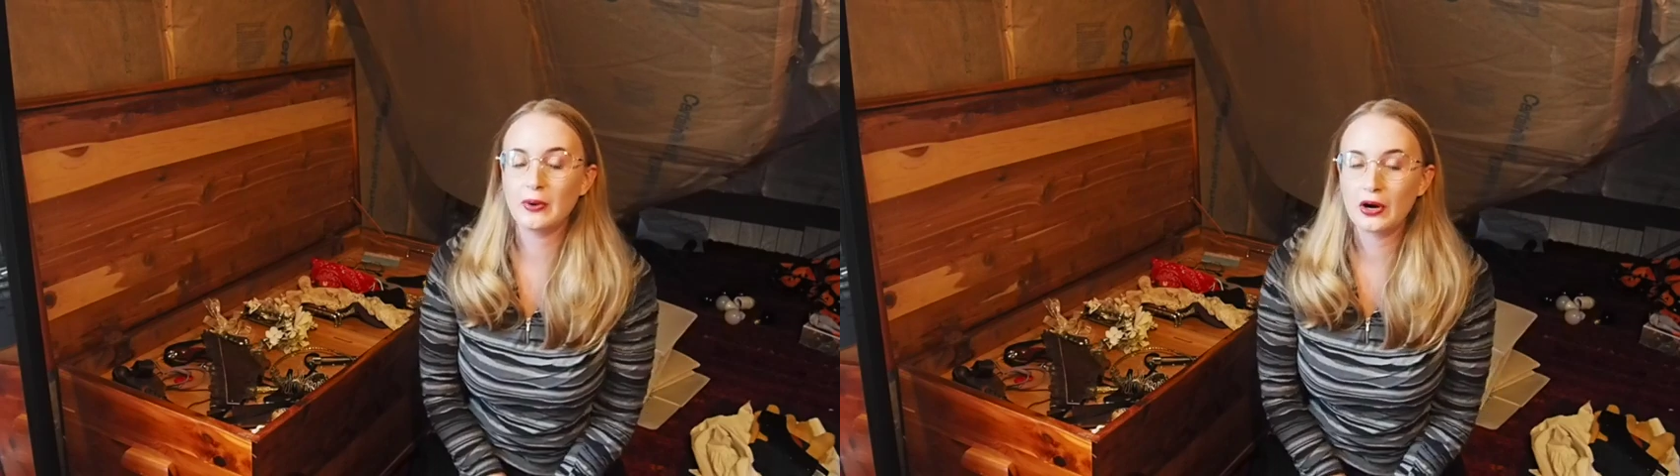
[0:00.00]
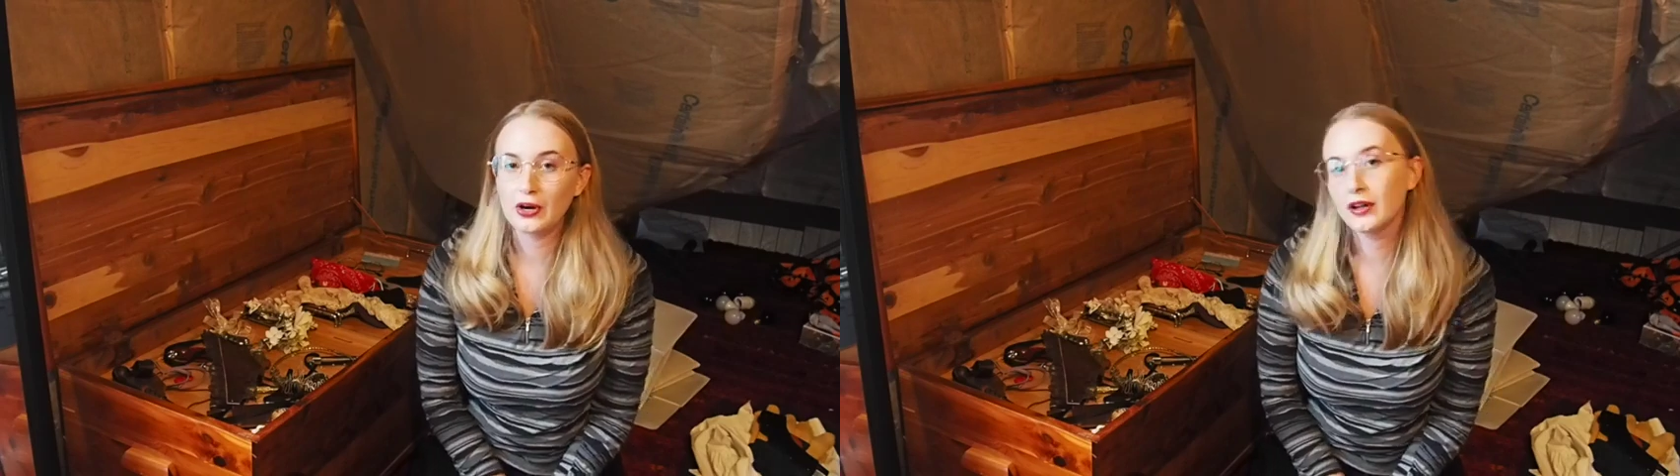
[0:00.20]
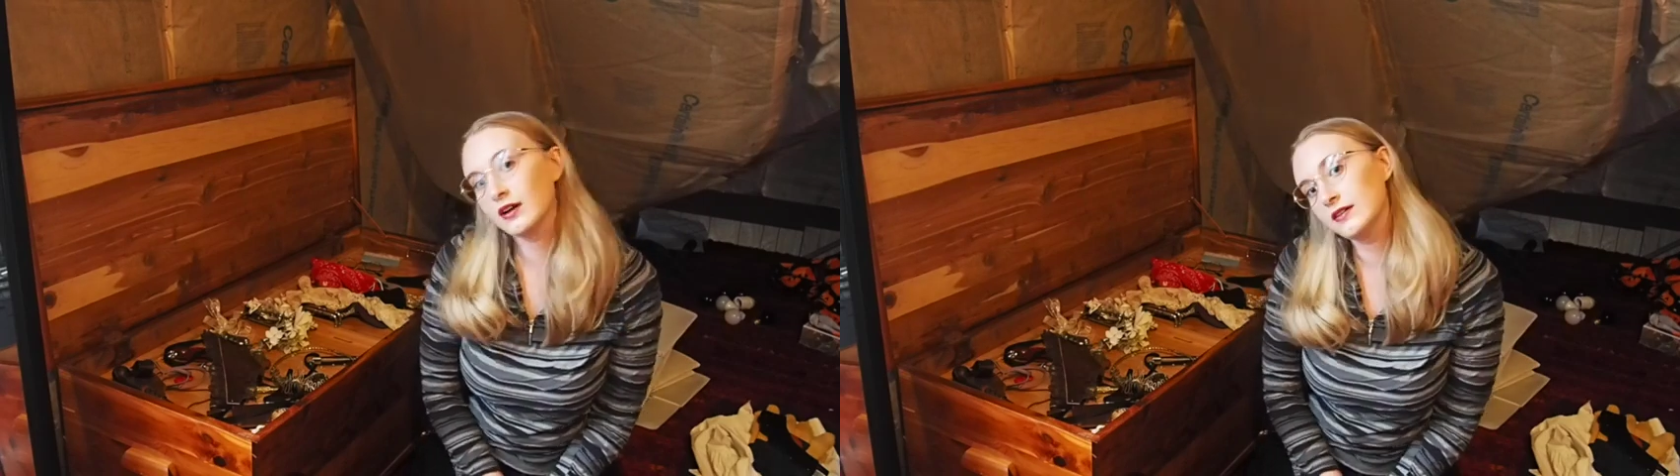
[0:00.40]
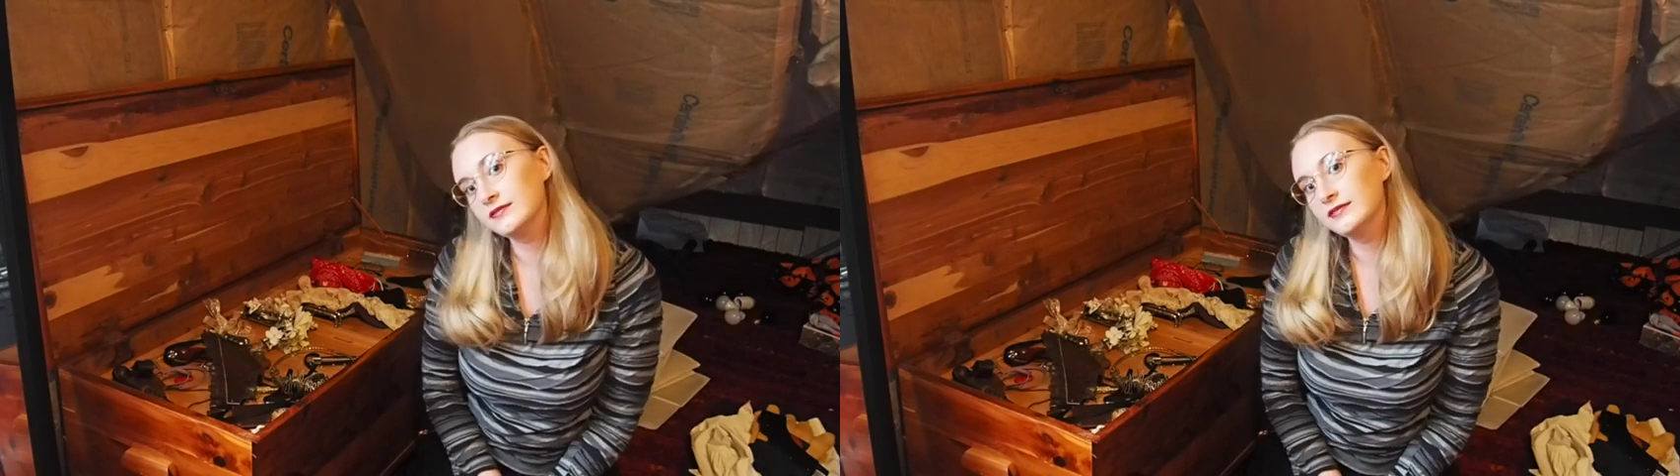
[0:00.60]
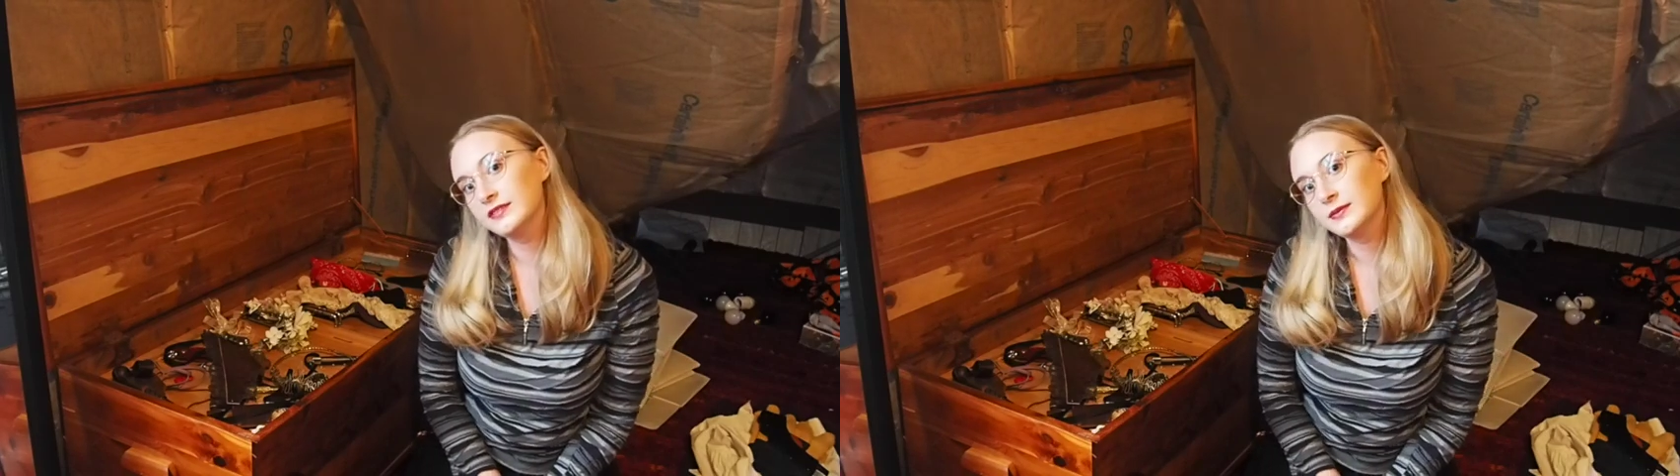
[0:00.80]
part of
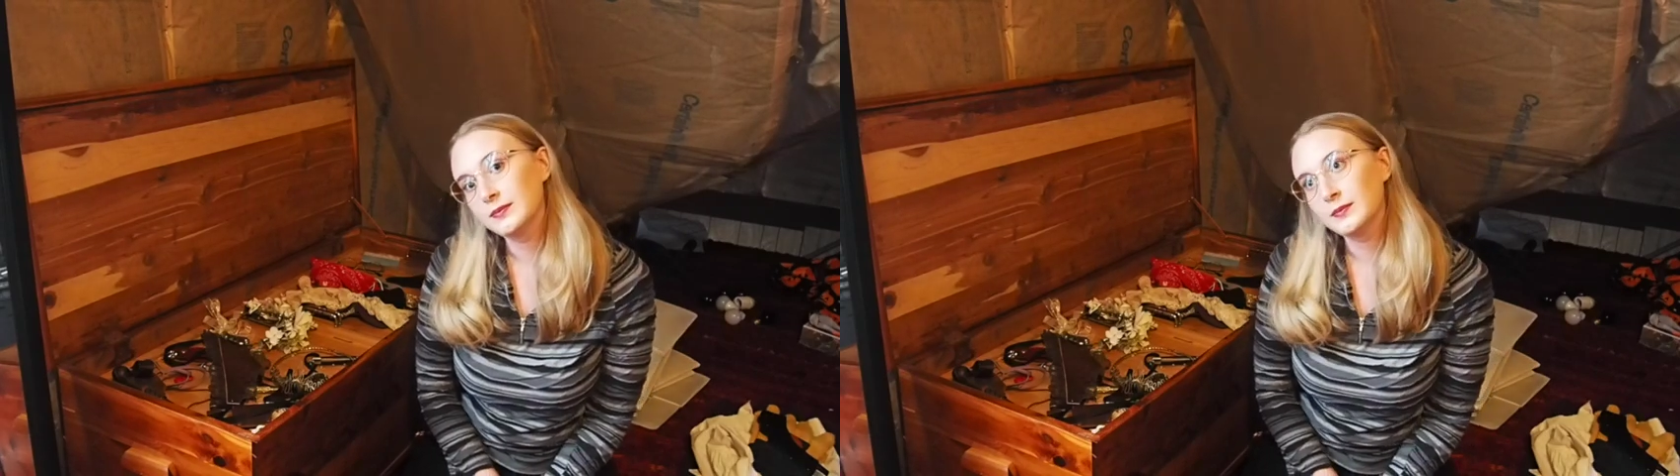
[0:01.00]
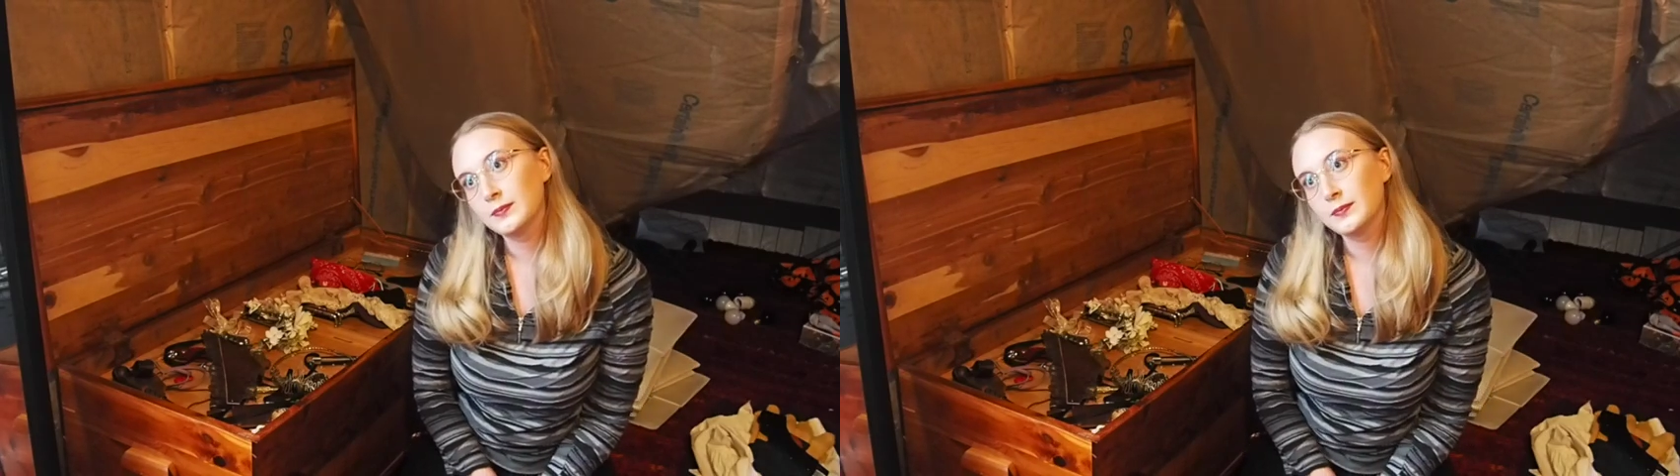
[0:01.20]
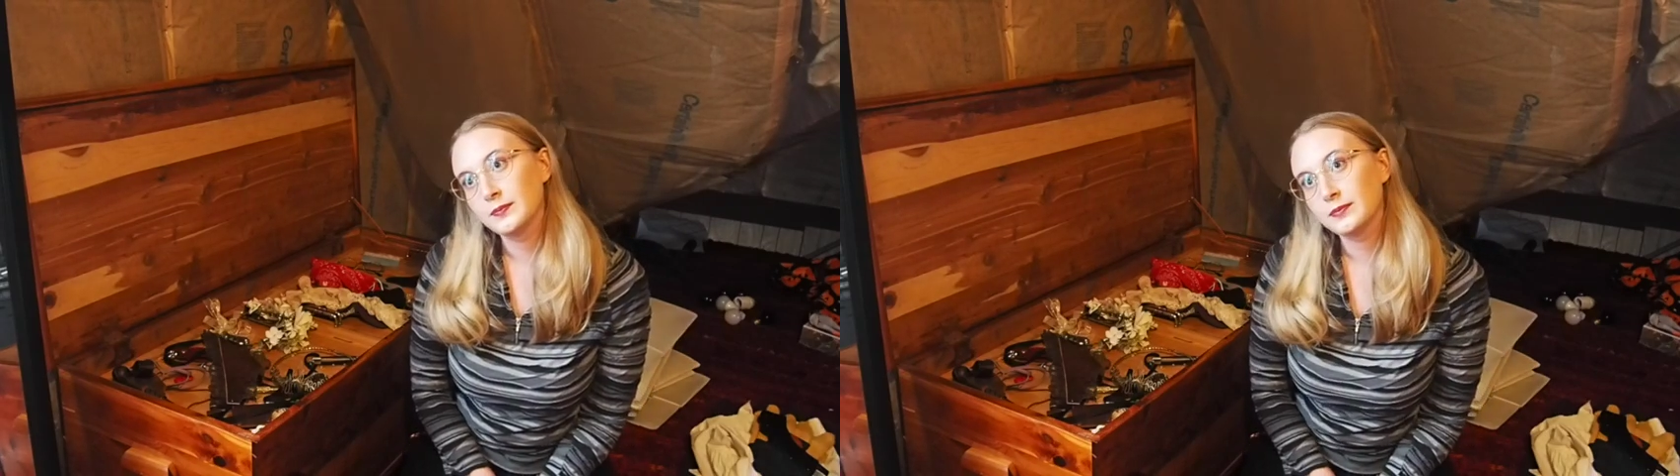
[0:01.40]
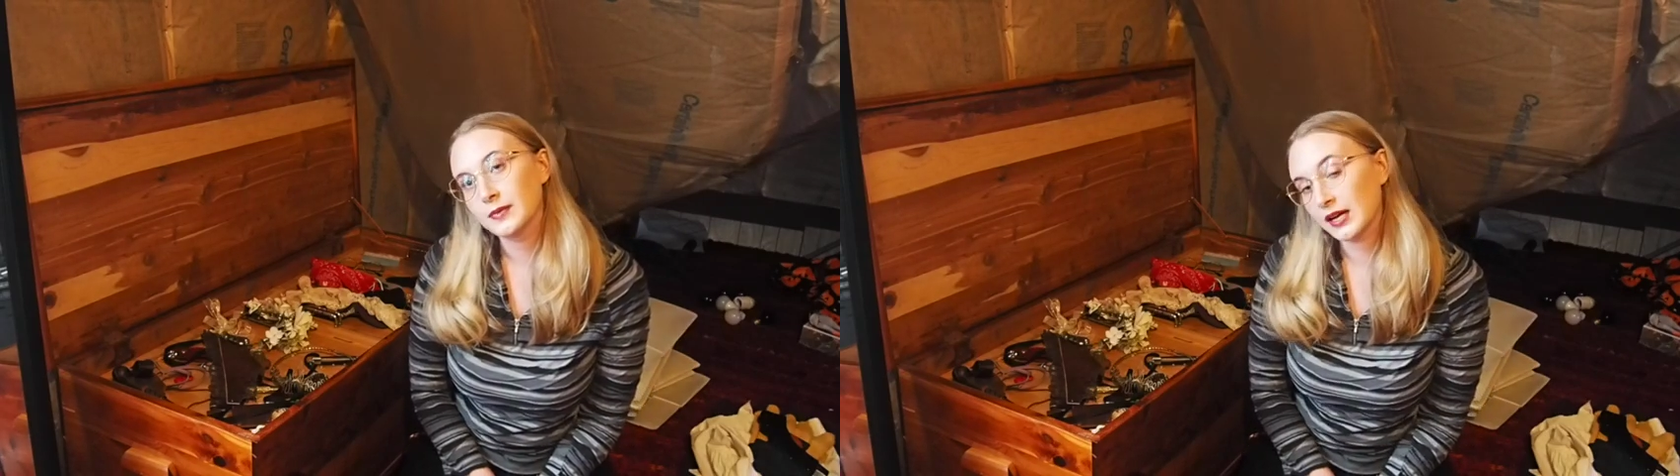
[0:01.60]
my